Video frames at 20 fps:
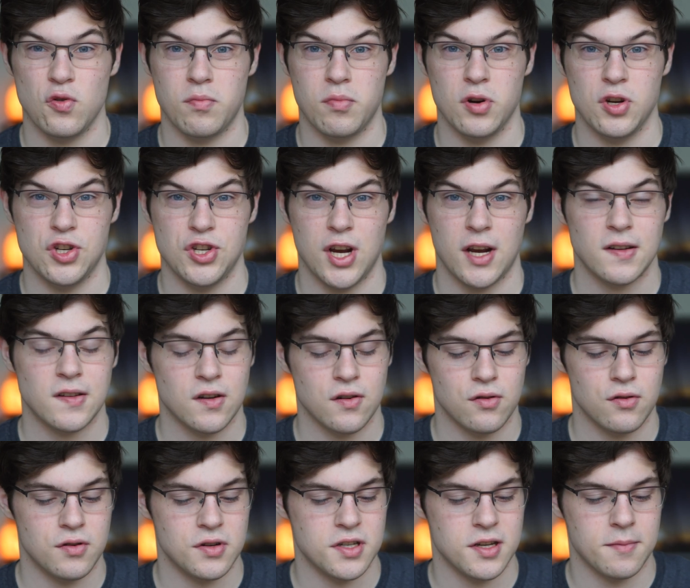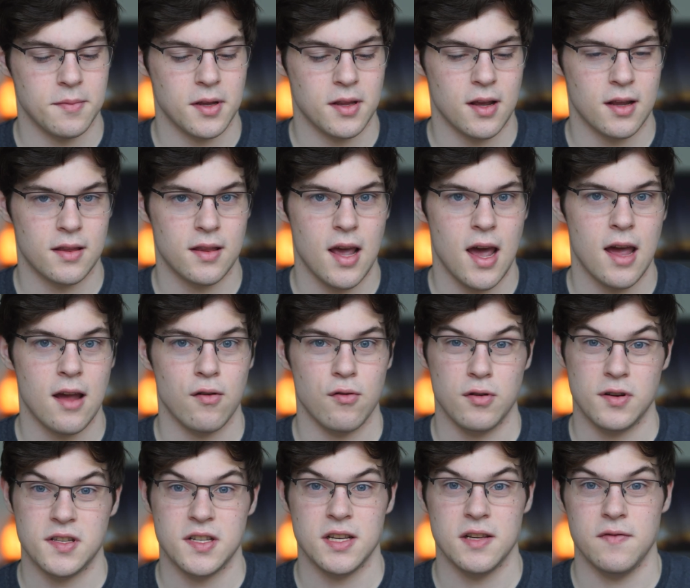to a projector or something like that,
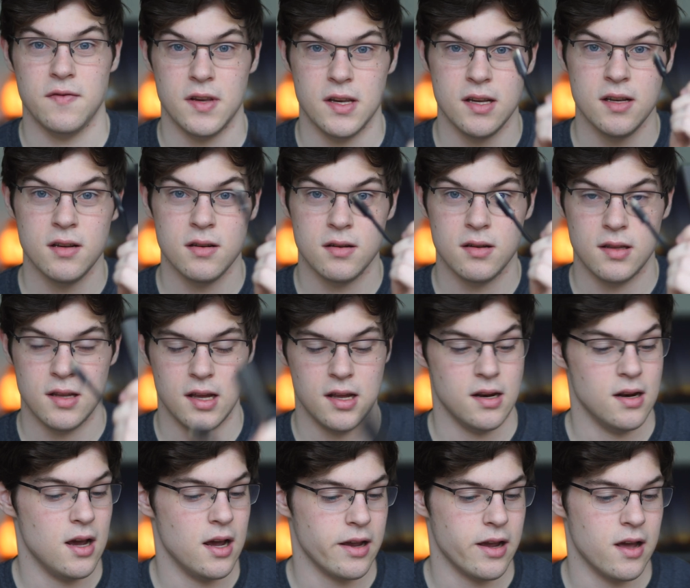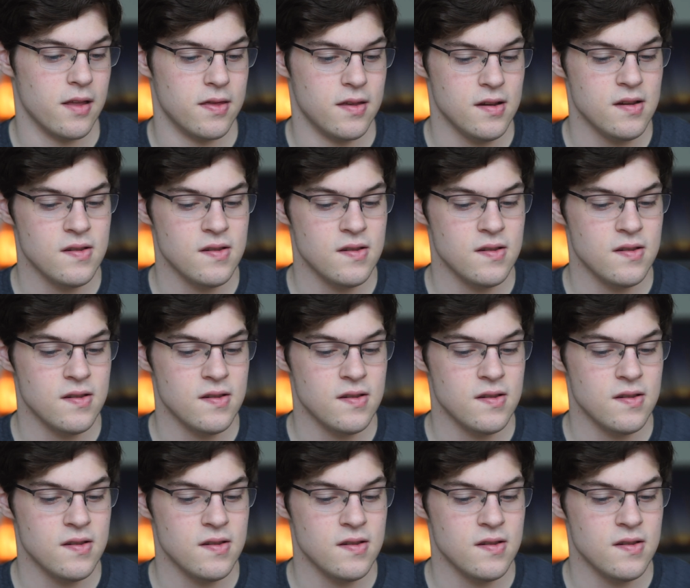or a TV. I got